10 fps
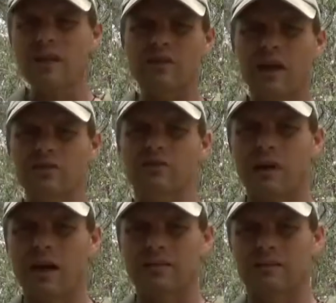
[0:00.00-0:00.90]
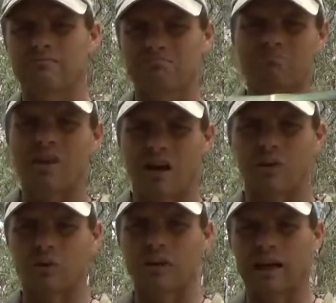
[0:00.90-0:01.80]
That's about a
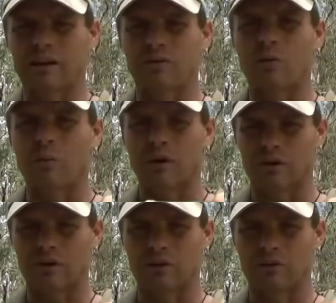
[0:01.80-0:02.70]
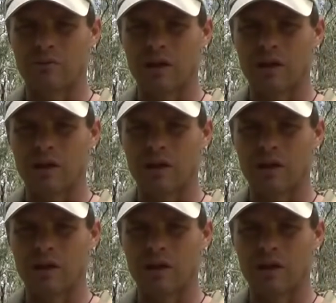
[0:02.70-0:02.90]
good length for what we're going to do.